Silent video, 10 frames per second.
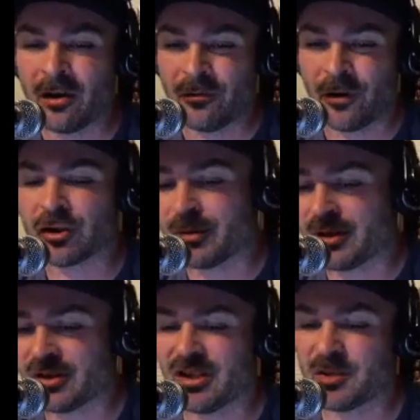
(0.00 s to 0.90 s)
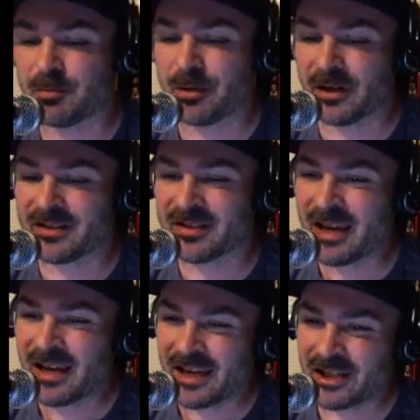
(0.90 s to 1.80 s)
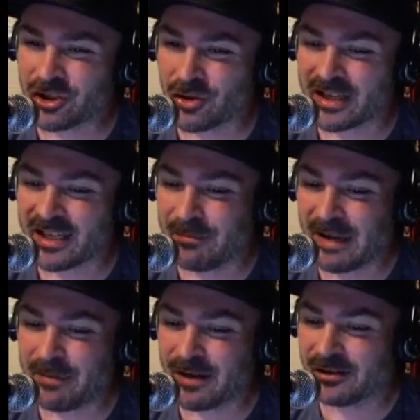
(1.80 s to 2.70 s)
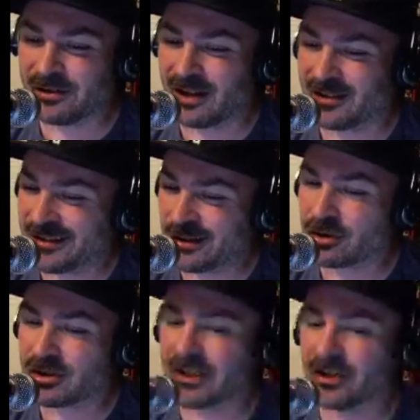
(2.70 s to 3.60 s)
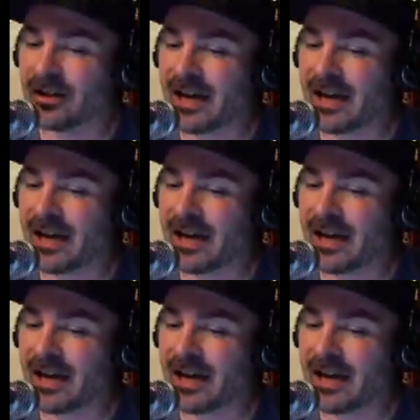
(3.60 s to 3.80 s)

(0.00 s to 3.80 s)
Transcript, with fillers: Foster, because of the experience, his striking may be a, a little cleaner.